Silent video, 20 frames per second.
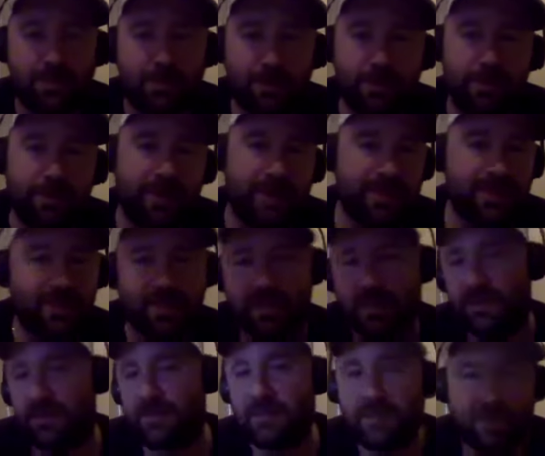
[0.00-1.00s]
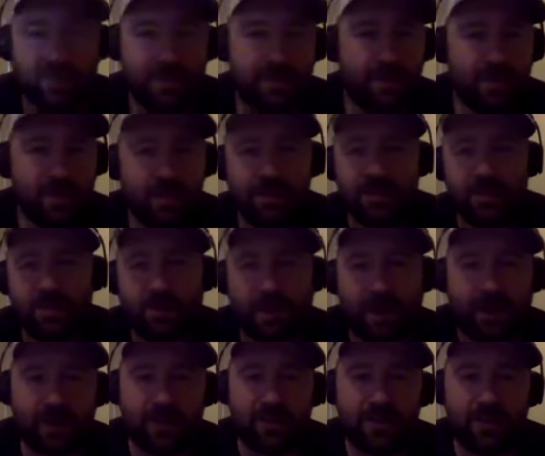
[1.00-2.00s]
Bowl based on
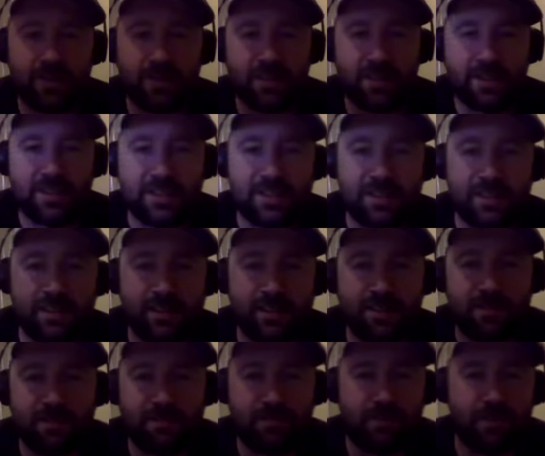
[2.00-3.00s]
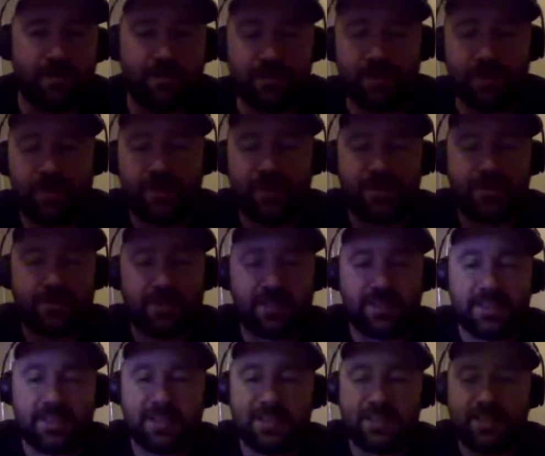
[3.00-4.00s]
records and whatever, all this the
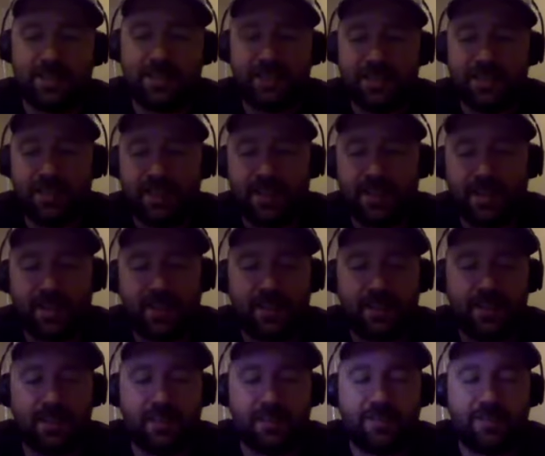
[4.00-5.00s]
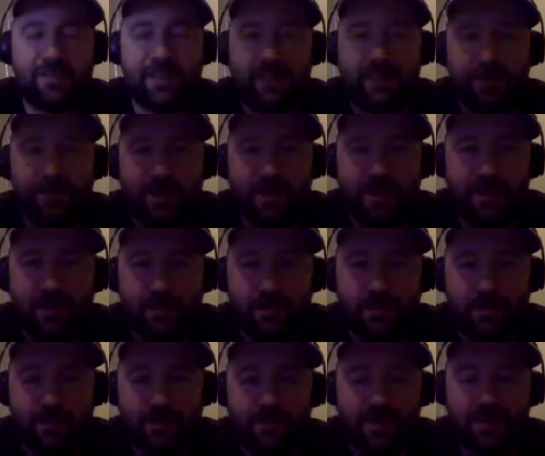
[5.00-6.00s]
rest of the season. And the favorite
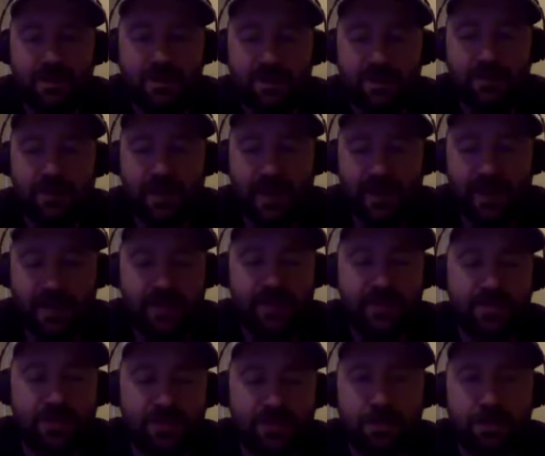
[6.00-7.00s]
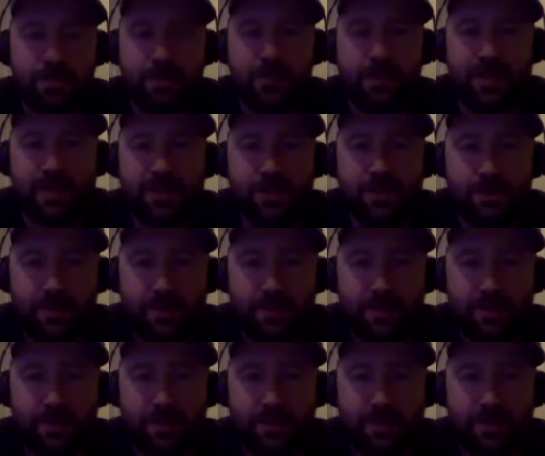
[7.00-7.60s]
to land the Super Bowl matchup